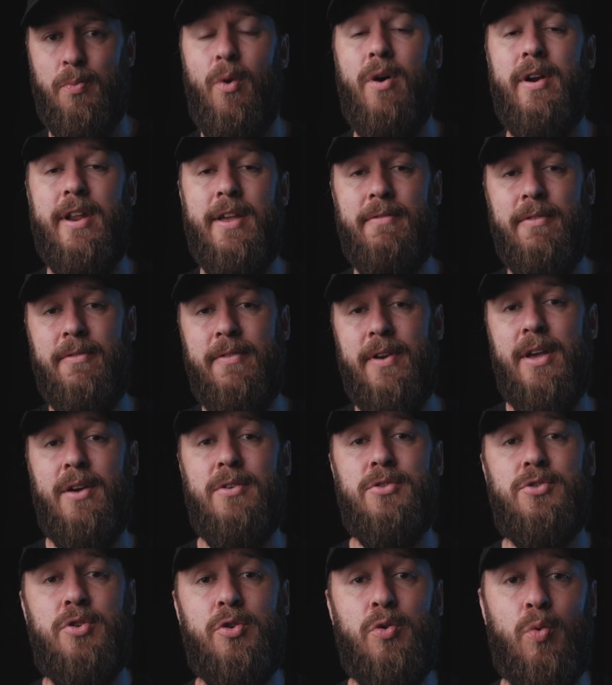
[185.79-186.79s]
Whatever
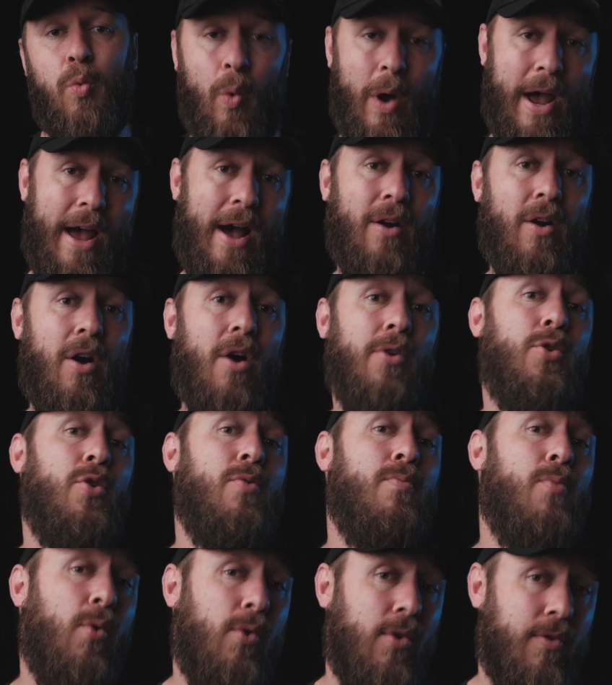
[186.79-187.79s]
videos do well, I'll do
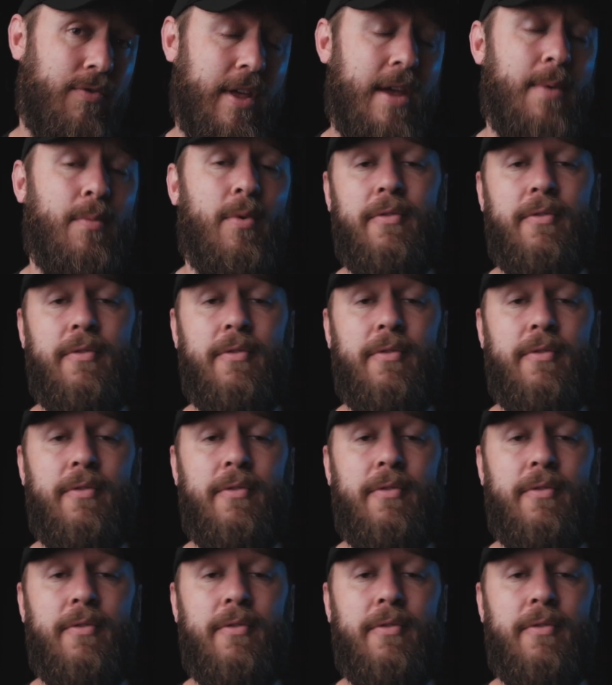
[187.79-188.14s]
more of them.